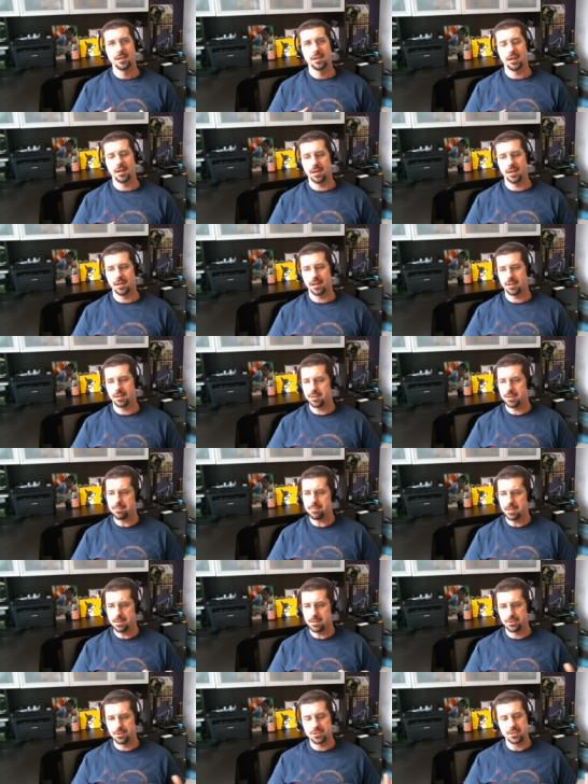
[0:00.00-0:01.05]
uh, I think
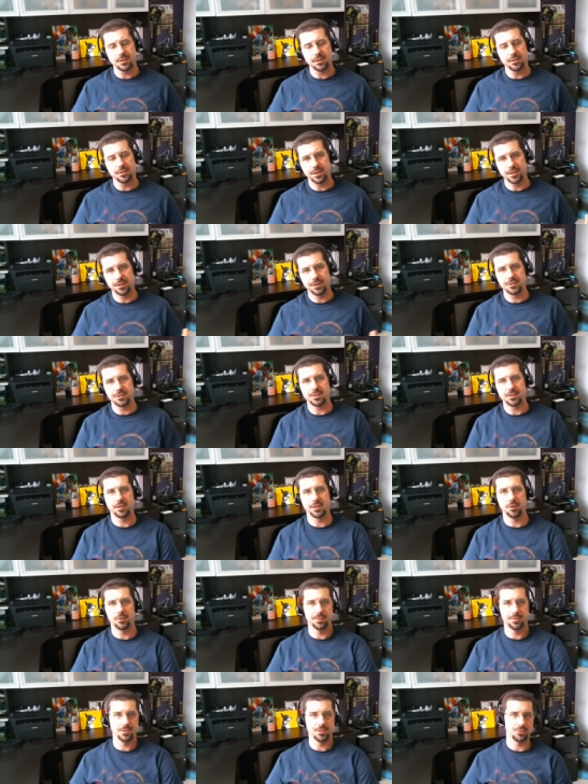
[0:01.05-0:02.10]
people generally understand
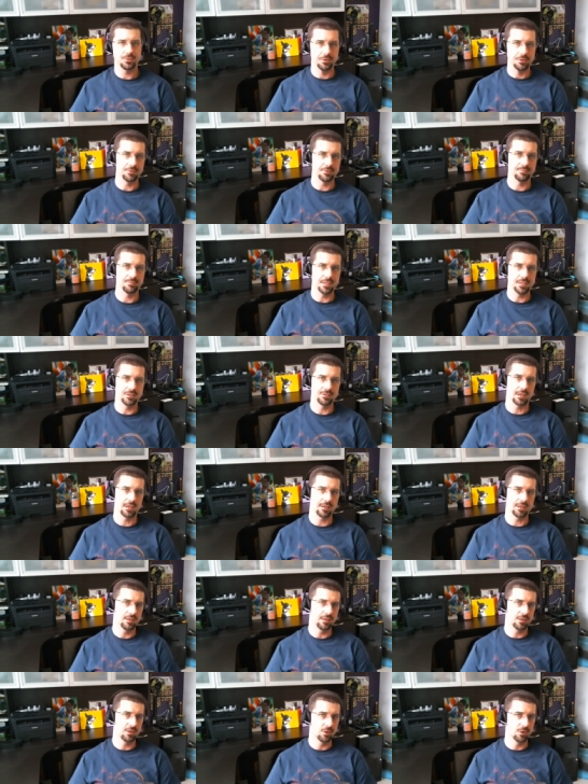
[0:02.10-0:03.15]
open source means I
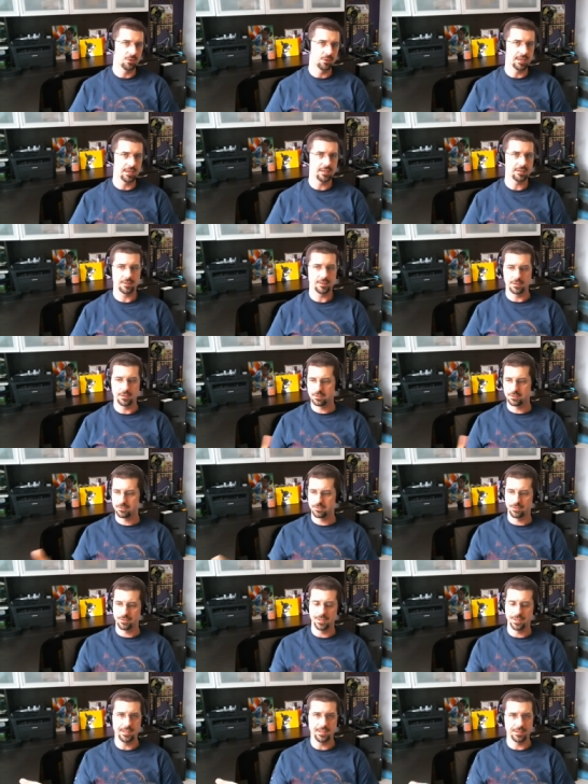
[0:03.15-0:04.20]
can go get this
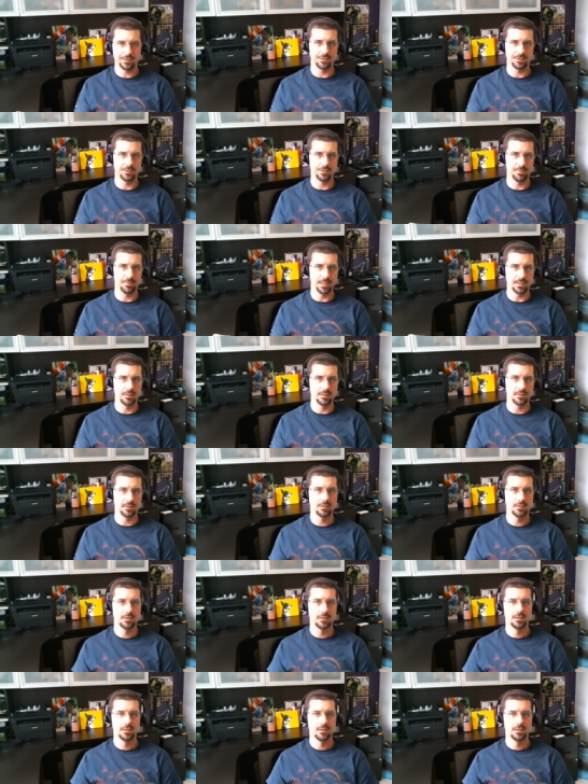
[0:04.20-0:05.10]
free as in beer.